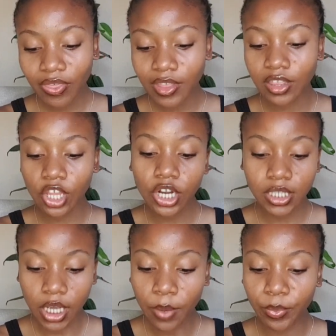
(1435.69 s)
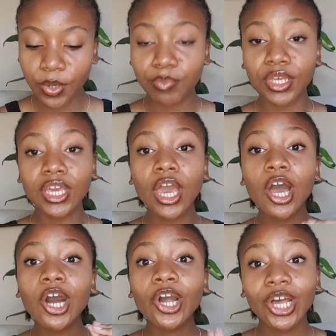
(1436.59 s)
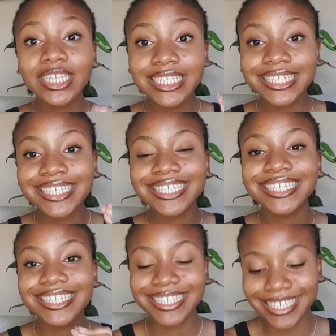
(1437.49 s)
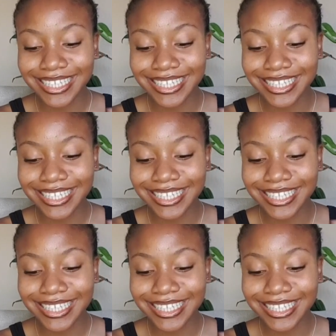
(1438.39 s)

The third tip would be consistency.